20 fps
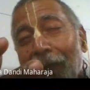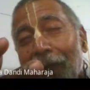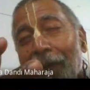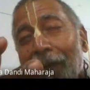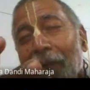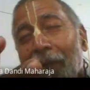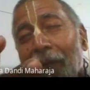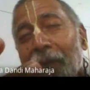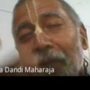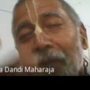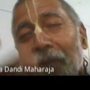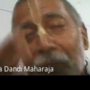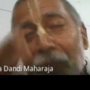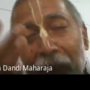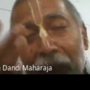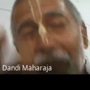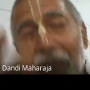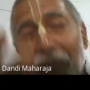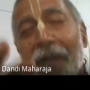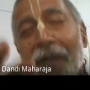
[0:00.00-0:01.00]
today,
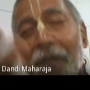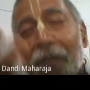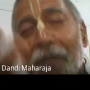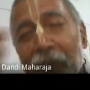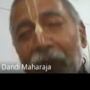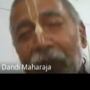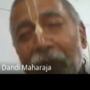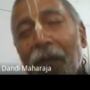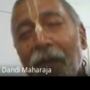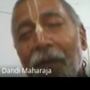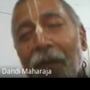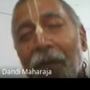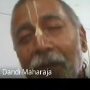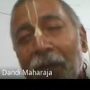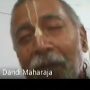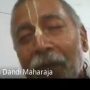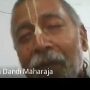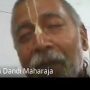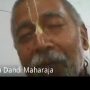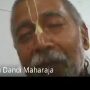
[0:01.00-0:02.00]
tomorrow,
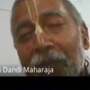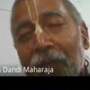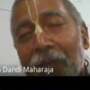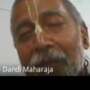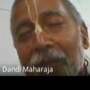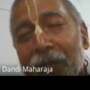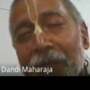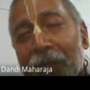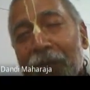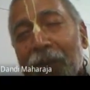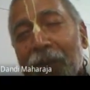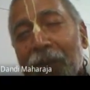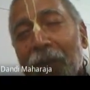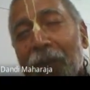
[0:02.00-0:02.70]
soon,